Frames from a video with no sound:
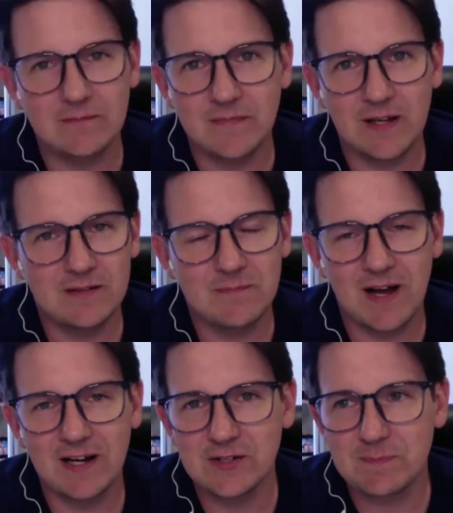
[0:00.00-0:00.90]

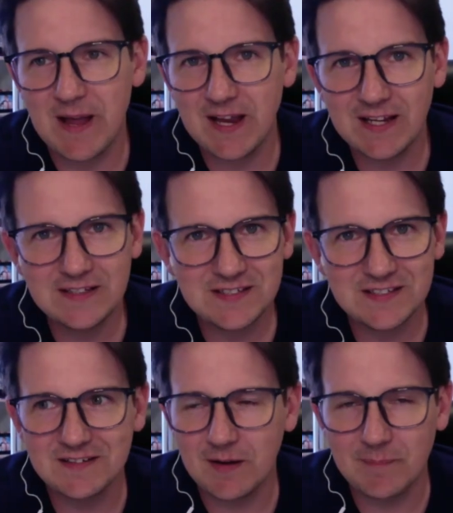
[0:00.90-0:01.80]
admires
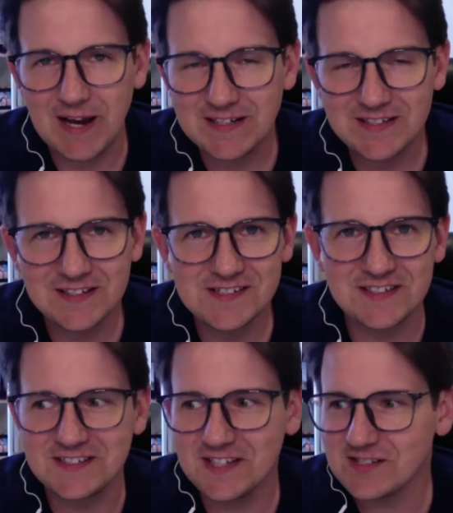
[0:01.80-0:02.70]
paintings, and he
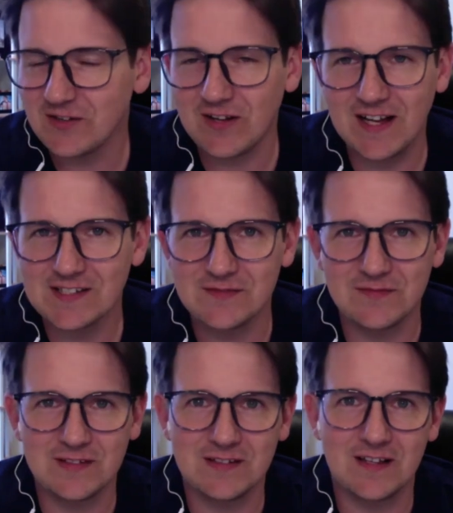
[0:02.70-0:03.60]
does
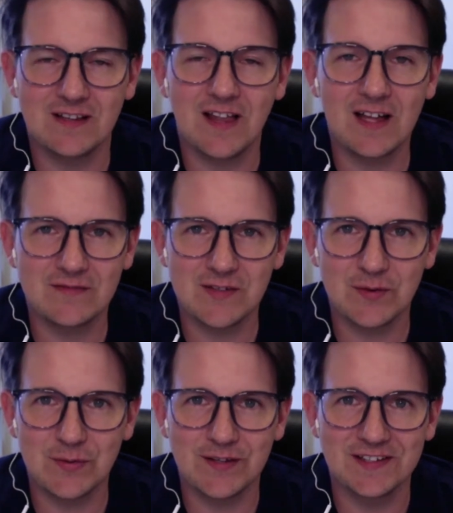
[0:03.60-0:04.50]
a lot of different
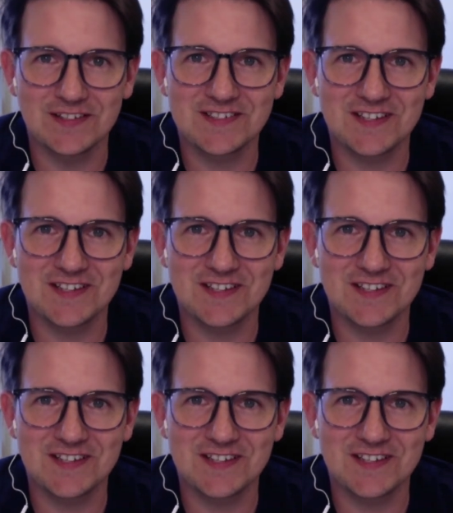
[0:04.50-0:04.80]
things